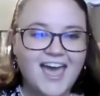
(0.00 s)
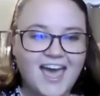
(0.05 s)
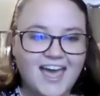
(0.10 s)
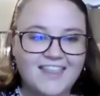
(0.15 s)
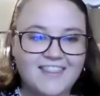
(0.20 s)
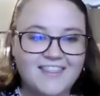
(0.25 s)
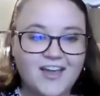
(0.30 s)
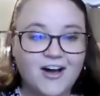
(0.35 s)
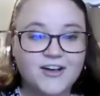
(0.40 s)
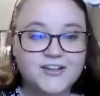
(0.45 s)

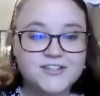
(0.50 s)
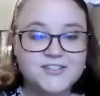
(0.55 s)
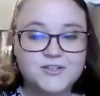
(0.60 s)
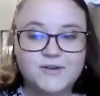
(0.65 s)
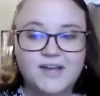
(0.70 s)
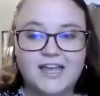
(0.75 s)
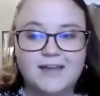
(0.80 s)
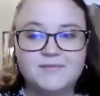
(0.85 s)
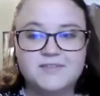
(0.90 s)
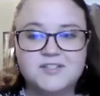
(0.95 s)
and they also
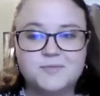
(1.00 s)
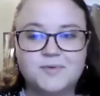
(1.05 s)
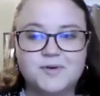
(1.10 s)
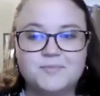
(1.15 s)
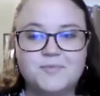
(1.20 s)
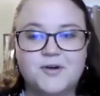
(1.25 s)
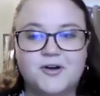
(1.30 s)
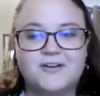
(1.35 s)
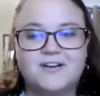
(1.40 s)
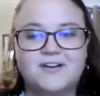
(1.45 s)
aim to
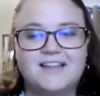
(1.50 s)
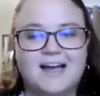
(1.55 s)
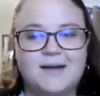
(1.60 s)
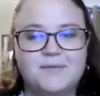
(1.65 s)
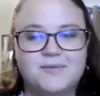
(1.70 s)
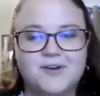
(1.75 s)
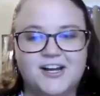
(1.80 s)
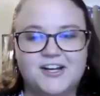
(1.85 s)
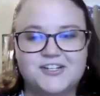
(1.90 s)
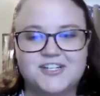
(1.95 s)
promote
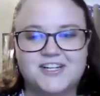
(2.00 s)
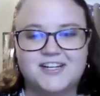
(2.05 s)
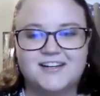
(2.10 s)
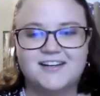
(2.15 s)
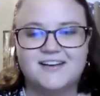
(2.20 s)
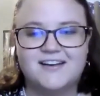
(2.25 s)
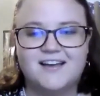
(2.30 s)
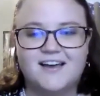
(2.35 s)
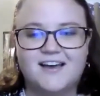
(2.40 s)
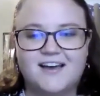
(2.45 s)

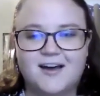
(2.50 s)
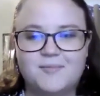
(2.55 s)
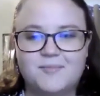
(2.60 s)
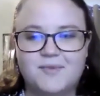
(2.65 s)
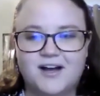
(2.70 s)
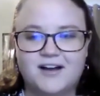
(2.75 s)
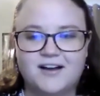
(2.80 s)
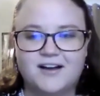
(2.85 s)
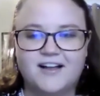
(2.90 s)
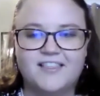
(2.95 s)
collaboration
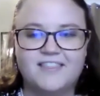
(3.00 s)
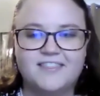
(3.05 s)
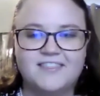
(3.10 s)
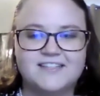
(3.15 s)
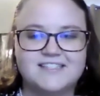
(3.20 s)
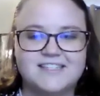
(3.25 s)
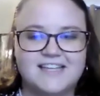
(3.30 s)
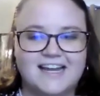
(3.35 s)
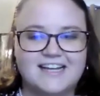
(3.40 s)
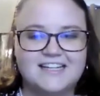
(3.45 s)
among the
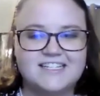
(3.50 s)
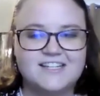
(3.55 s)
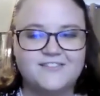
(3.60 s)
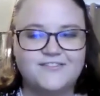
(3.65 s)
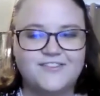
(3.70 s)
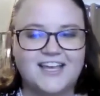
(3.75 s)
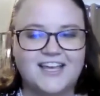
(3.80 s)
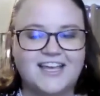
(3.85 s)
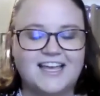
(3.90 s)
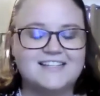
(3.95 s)

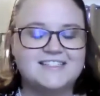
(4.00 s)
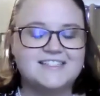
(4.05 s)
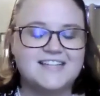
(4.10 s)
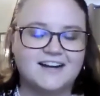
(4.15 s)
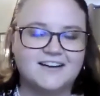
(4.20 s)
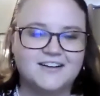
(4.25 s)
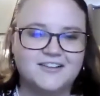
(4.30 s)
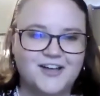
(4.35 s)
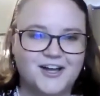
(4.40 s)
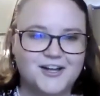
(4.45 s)
scientific and
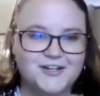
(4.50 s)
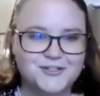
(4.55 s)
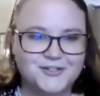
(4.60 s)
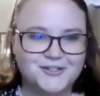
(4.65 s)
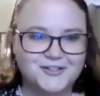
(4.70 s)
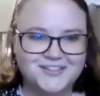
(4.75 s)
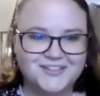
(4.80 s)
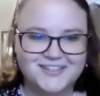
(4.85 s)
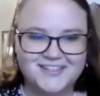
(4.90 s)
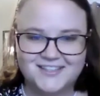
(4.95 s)

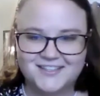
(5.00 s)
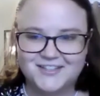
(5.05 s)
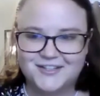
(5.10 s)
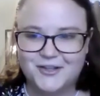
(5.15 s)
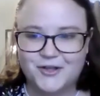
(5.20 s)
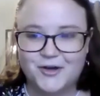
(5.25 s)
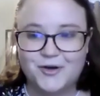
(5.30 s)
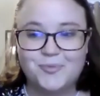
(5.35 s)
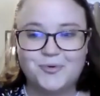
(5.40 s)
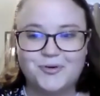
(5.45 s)
technological
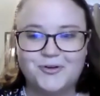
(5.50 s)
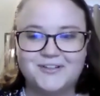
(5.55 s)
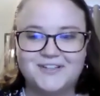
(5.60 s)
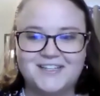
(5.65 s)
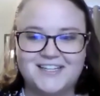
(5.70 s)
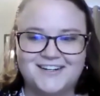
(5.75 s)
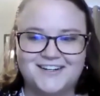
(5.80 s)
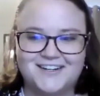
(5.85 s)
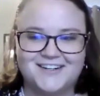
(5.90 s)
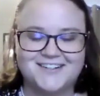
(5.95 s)
global
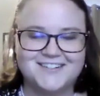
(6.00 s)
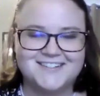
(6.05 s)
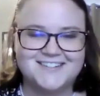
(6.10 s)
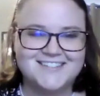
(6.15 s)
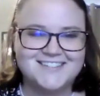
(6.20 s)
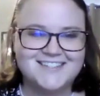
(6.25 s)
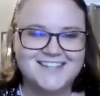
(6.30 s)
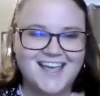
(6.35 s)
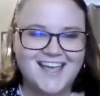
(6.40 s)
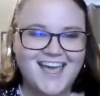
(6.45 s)

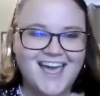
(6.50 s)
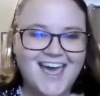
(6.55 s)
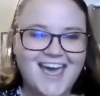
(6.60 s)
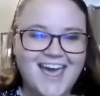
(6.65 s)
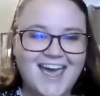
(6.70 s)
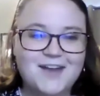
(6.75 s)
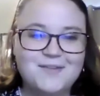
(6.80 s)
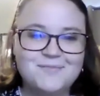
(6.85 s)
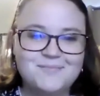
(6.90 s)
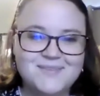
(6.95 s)
leaders.
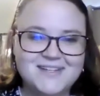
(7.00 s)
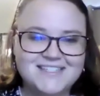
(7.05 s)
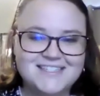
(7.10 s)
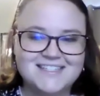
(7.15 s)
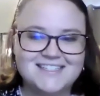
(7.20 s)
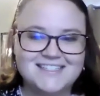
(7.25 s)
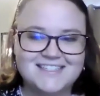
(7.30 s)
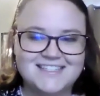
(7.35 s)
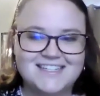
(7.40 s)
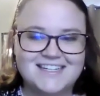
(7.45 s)
And
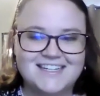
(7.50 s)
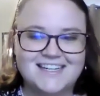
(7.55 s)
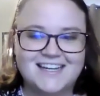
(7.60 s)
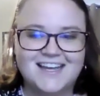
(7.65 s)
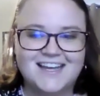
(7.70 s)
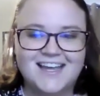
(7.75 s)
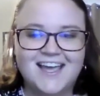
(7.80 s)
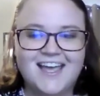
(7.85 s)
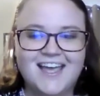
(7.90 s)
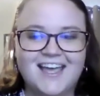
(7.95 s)
Mrs. D
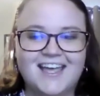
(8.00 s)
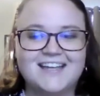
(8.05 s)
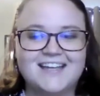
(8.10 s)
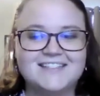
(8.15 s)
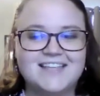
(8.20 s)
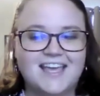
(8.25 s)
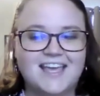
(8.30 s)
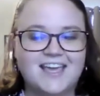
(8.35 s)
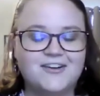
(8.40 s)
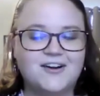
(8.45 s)

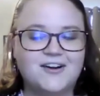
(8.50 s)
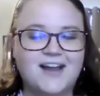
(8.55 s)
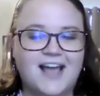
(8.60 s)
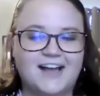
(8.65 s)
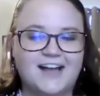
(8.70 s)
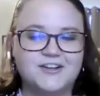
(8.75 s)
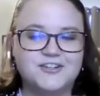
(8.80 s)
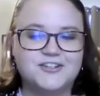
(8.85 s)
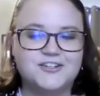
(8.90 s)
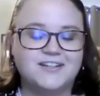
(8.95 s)
is
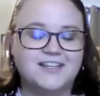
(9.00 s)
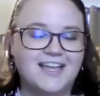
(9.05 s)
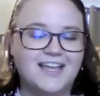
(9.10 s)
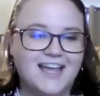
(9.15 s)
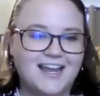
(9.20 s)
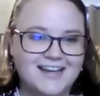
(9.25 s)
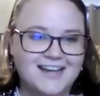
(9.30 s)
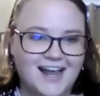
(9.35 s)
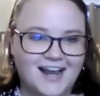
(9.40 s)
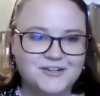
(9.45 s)
internationally
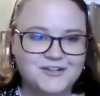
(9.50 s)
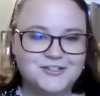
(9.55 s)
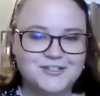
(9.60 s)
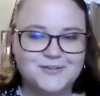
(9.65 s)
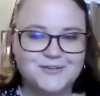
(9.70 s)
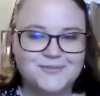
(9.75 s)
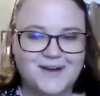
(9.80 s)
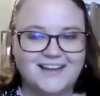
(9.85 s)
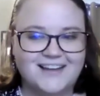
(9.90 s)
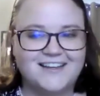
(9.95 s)
and
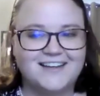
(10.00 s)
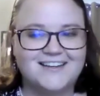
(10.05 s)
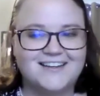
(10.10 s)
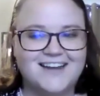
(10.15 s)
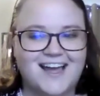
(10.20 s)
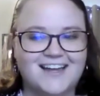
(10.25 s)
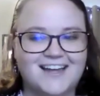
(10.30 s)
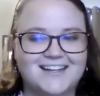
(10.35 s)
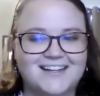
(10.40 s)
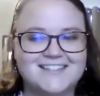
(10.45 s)
nationally
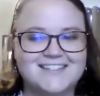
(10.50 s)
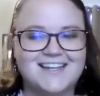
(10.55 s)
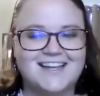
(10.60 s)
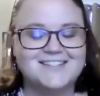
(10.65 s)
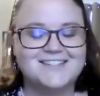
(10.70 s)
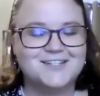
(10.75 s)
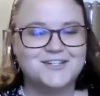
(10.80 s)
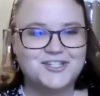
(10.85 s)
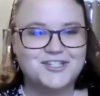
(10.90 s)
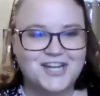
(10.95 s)
recognized
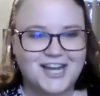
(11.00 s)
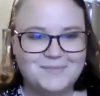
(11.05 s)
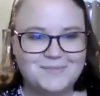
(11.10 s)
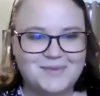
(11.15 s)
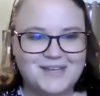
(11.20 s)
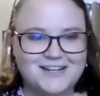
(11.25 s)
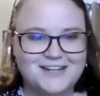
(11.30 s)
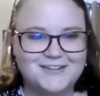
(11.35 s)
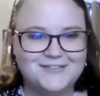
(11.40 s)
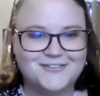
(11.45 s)
as a
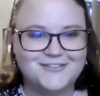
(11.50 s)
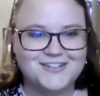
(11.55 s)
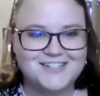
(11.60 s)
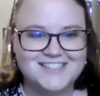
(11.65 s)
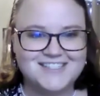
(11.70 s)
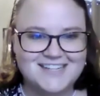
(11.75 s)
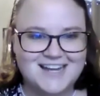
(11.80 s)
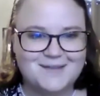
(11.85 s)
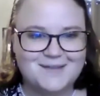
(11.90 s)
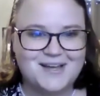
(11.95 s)
champion for
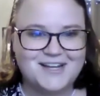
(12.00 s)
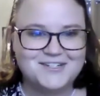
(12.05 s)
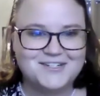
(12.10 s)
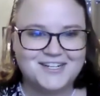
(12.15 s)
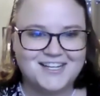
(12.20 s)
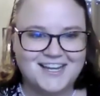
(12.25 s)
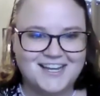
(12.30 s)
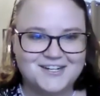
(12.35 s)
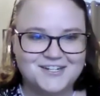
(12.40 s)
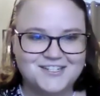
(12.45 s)
STEM
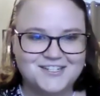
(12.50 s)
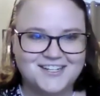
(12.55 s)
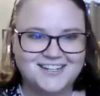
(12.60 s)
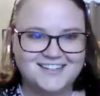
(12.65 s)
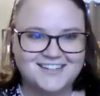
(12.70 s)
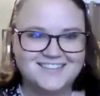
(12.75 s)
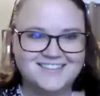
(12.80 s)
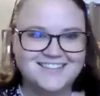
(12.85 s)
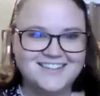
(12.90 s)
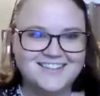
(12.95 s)

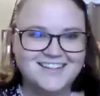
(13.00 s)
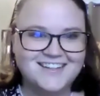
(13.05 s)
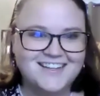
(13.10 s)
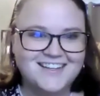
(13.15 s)
education.